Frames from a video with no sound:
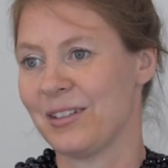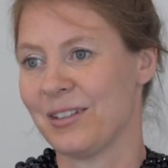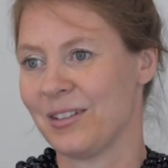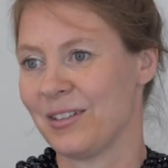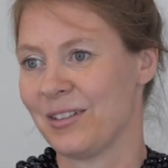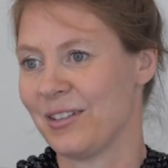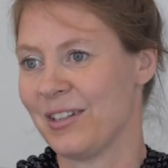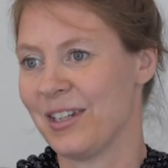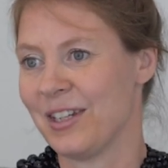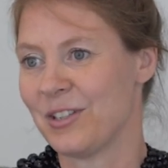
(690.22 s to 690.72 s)

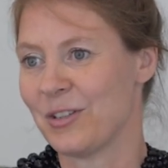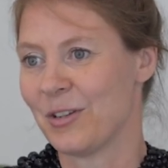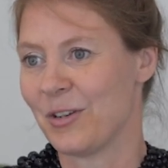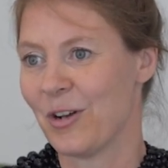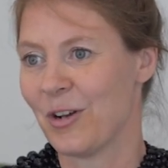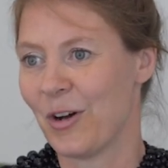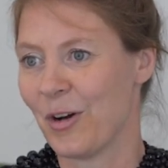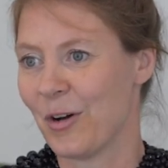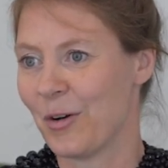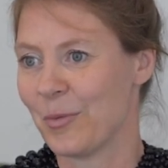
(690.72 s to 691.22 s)
You need to
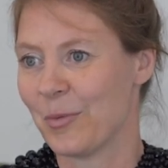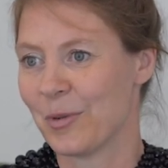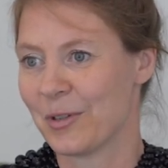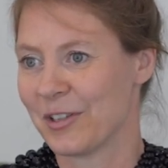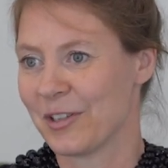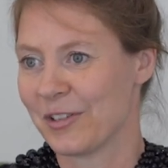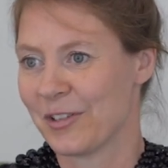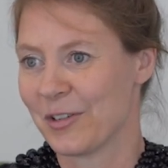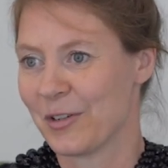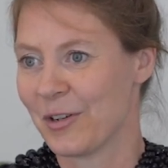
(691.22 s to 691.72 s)
know what
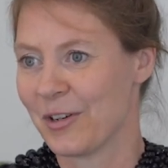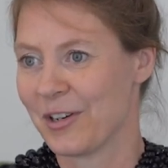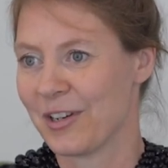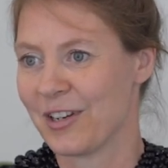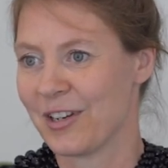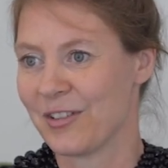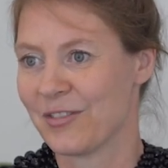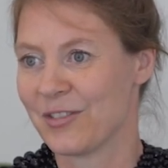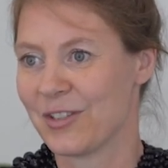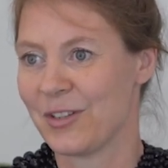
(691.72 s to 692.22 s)

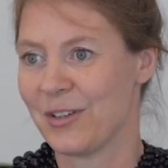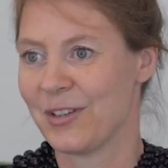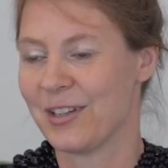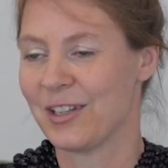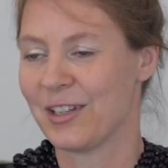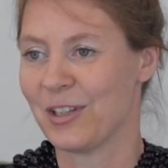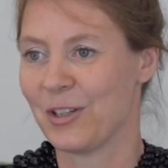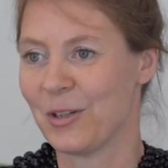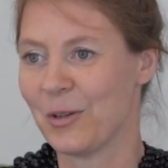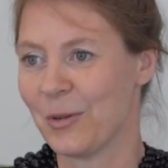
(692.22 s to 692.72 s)
alternatives you
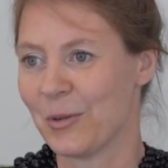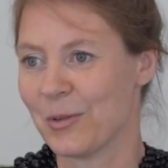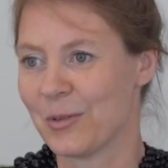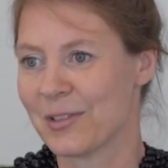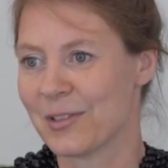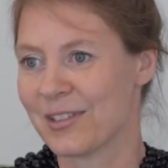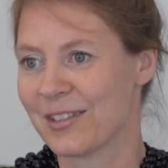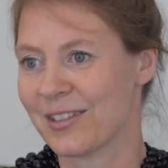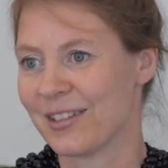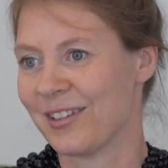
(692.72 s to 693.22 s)
can
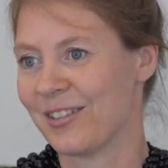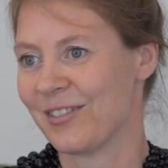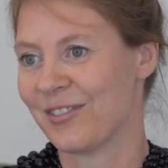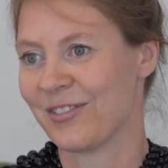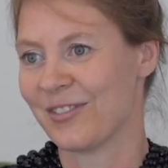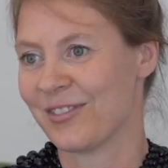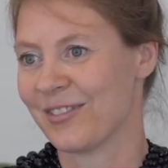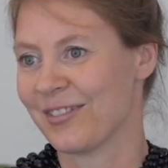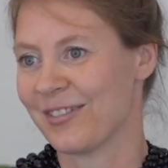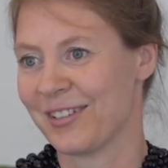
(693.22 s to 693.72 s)
use if
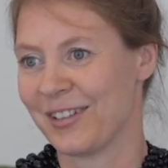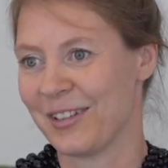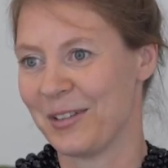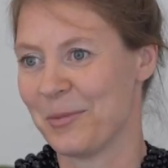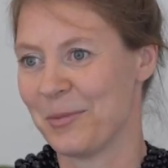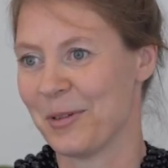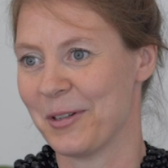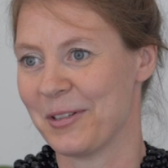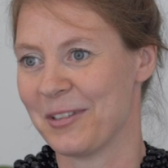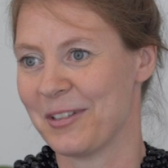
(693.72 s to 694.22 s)

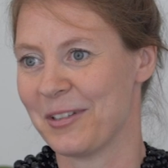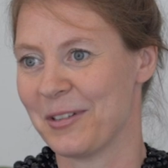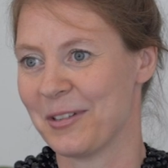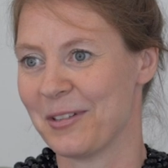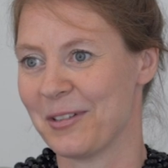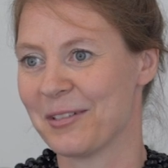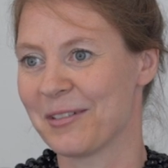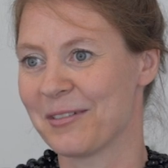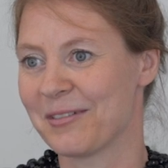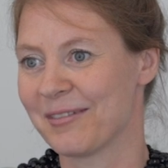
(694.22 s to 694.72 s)
you want
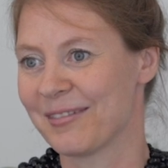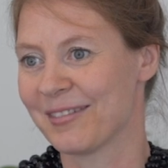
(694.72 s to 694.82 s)
to